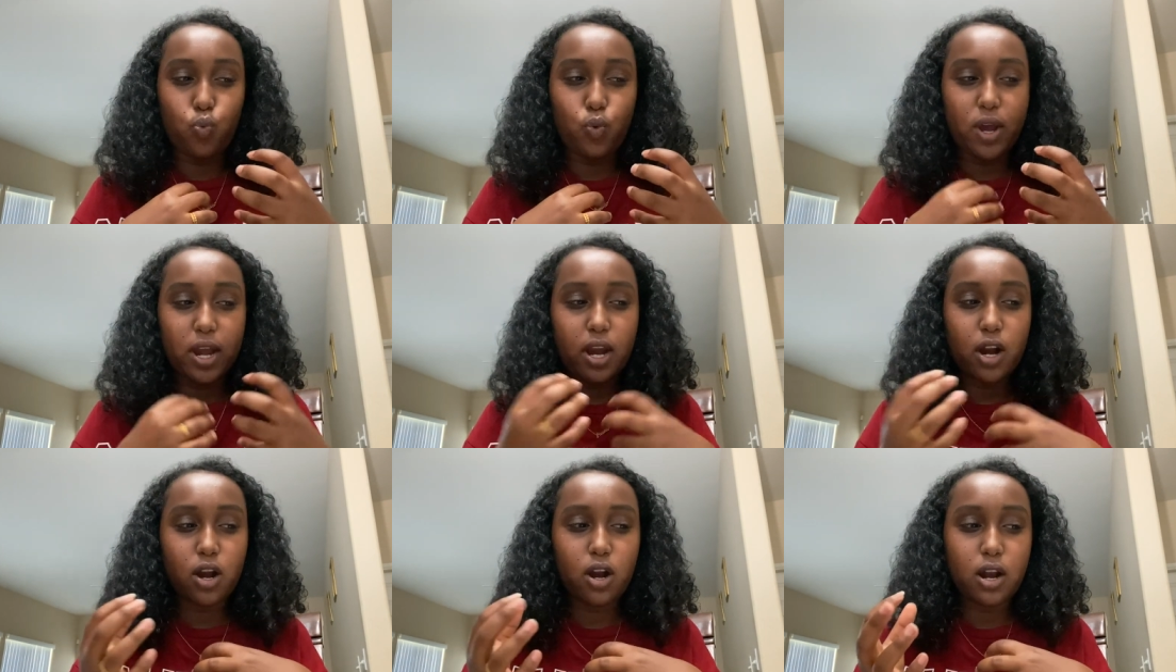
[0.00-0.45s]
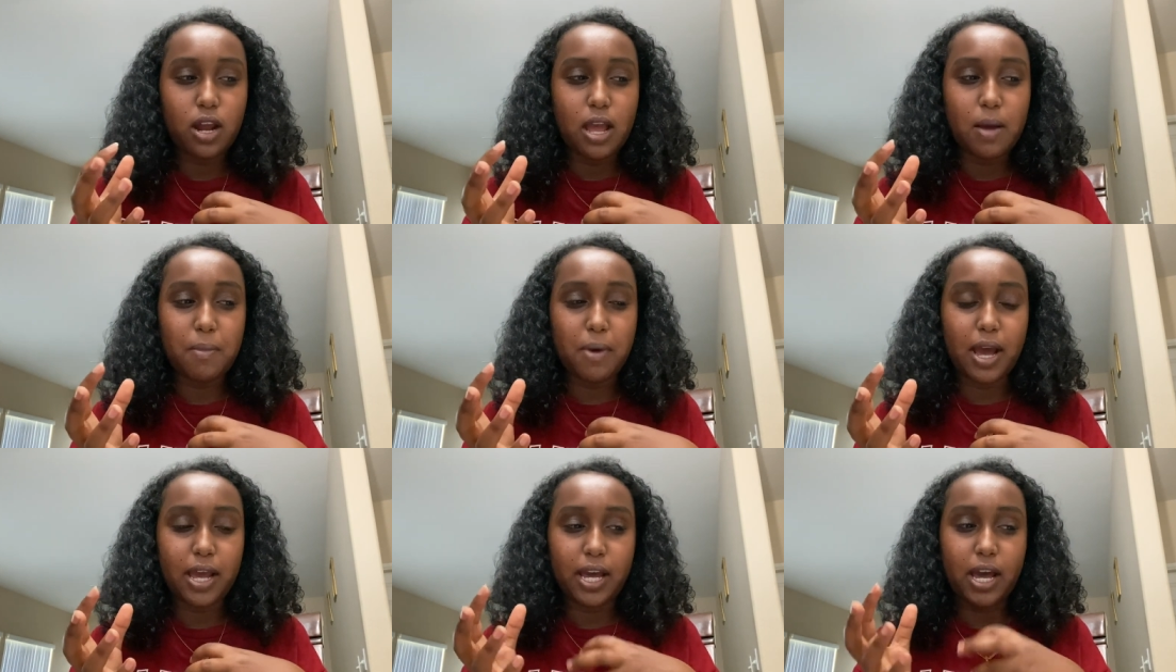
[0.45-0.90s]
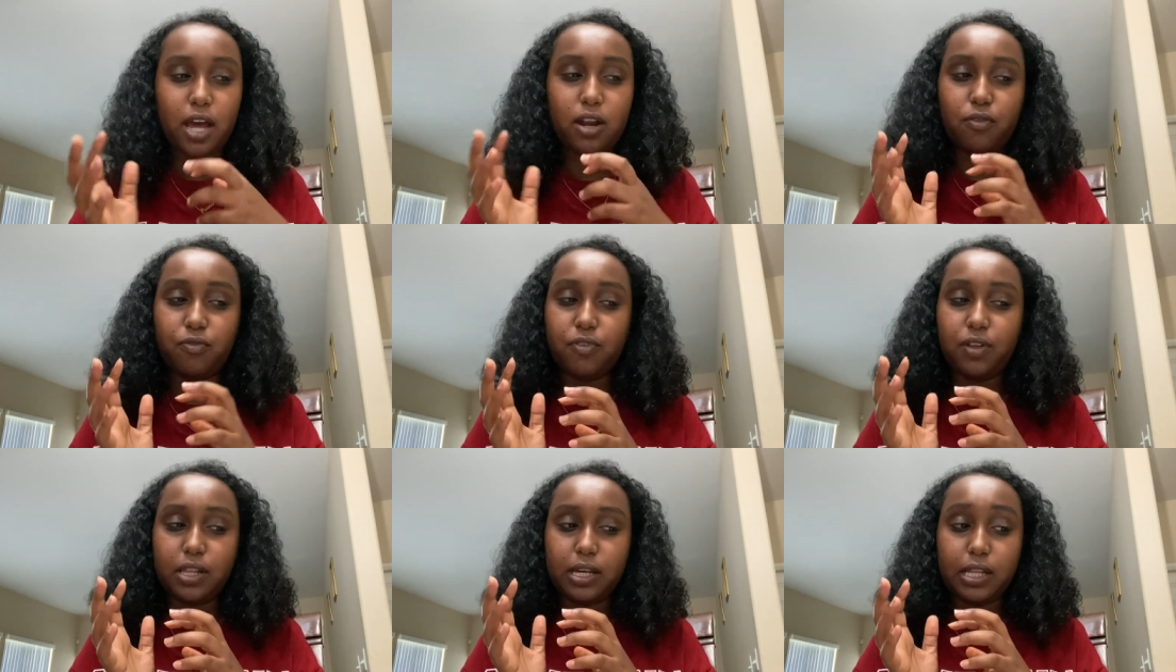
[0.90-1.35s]
Where am I kind
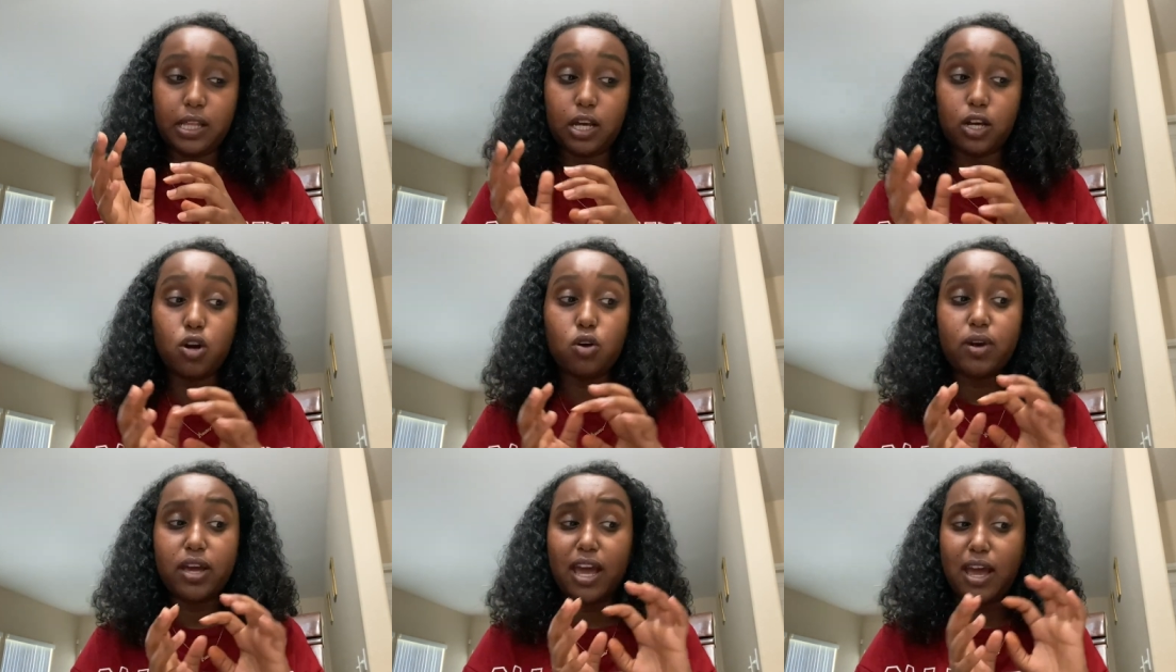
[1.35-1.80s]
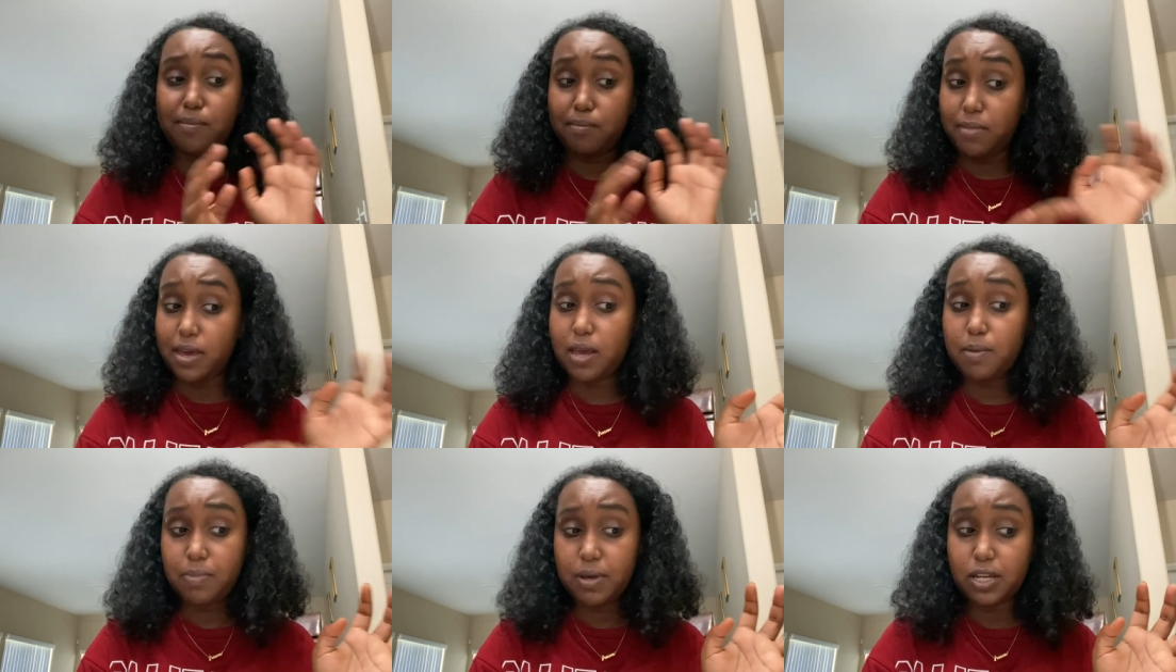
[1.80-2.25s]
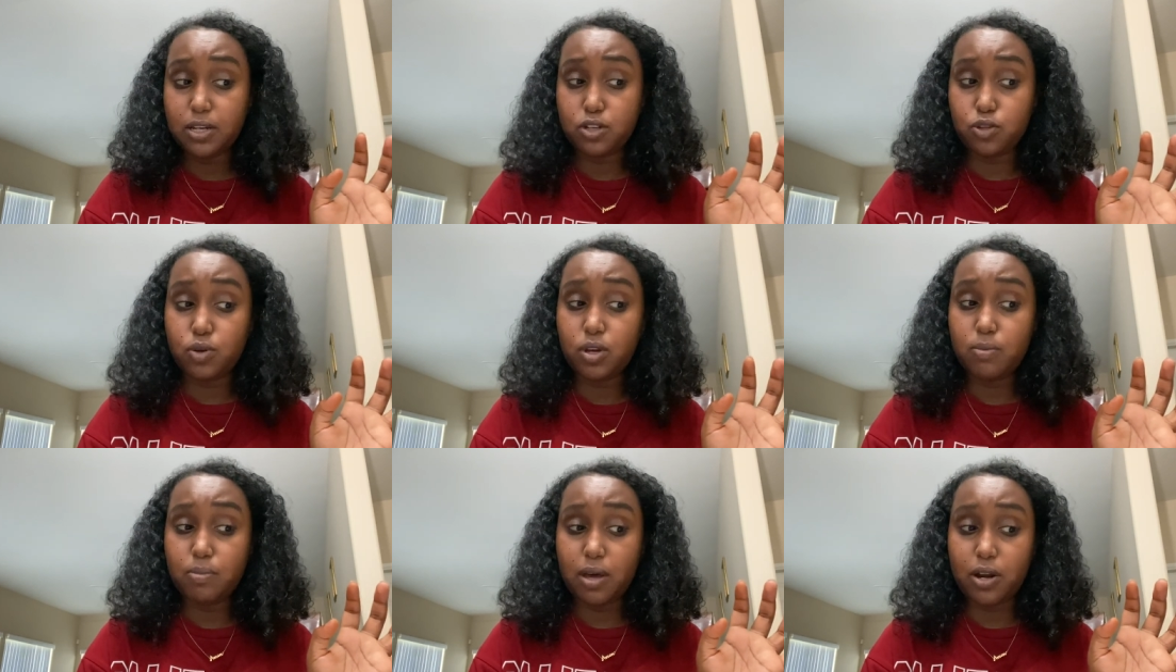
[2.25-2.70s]
of feeling like, okay, I may be
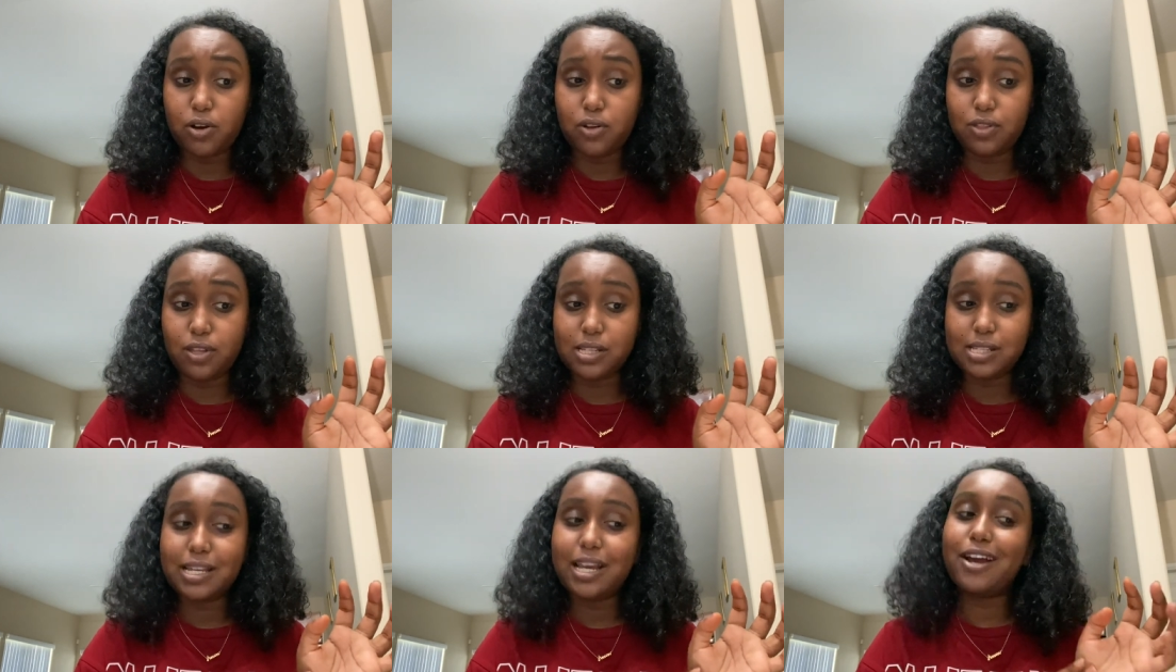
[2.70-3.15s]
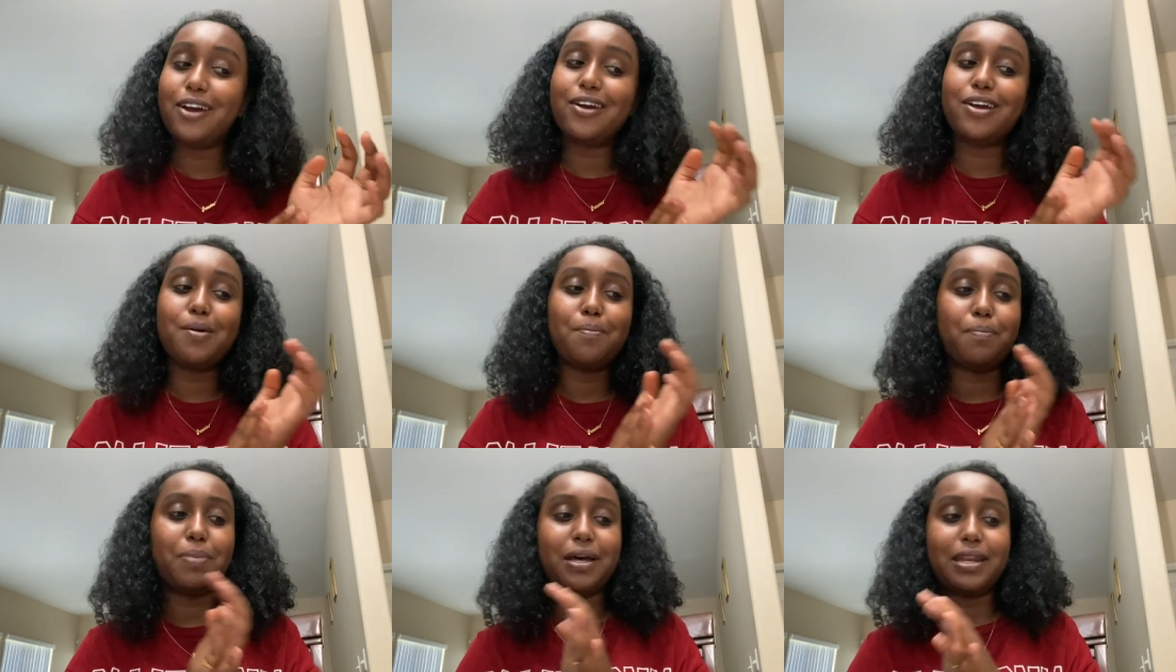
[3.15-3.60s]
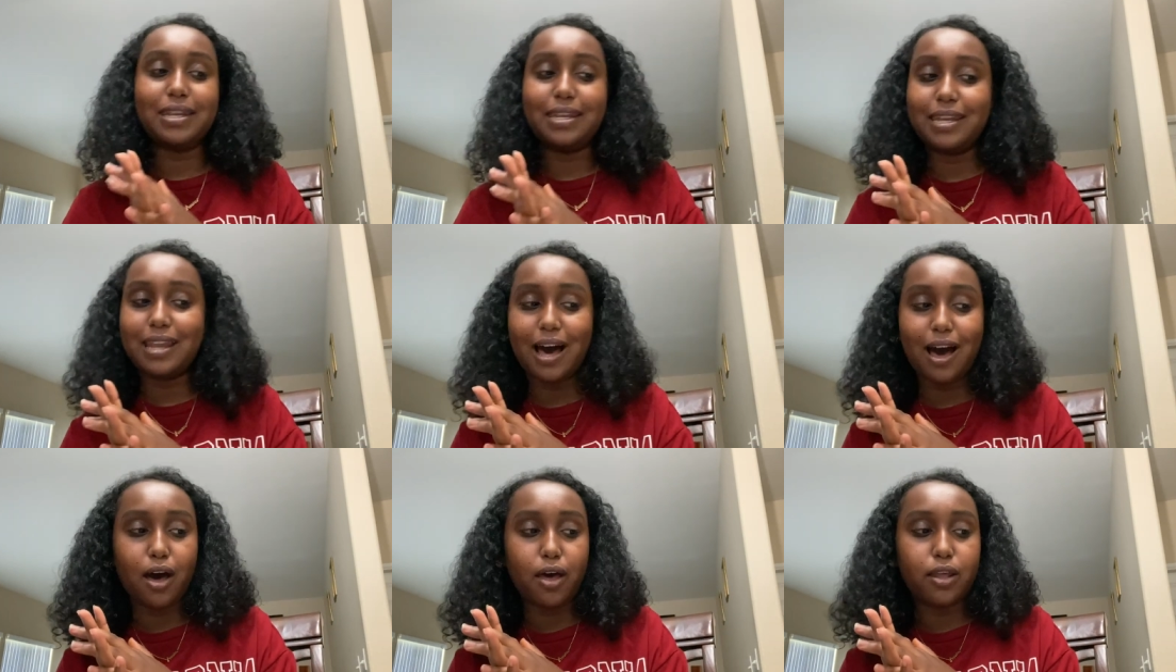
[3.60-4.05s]
doing better in this area, but
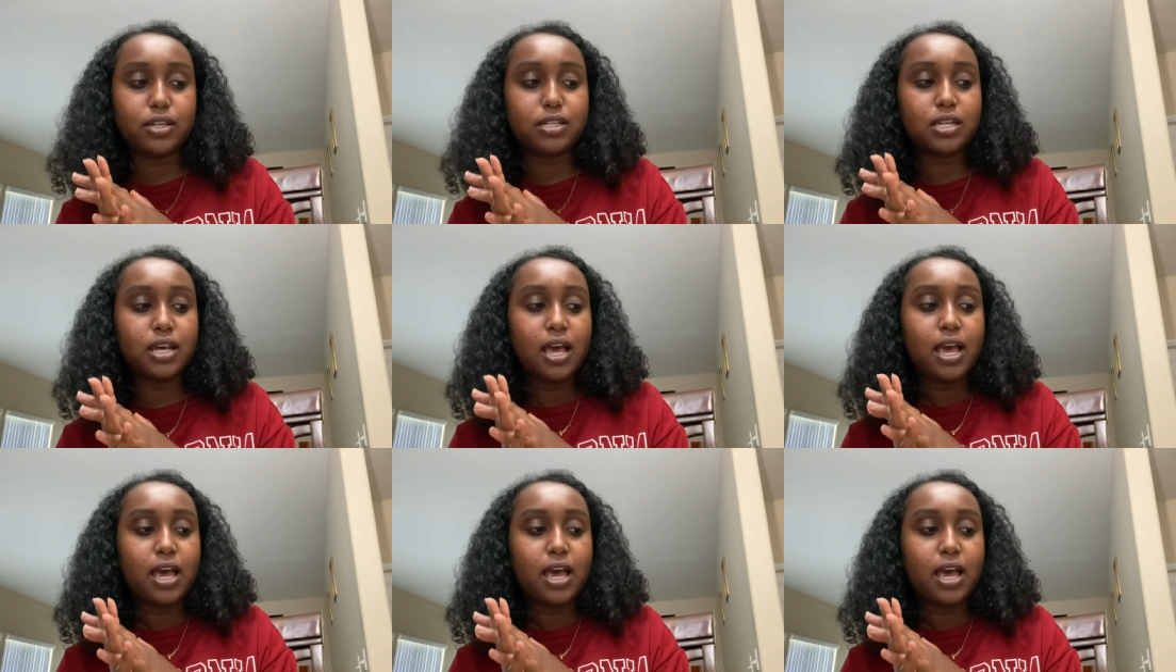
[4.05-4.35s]
not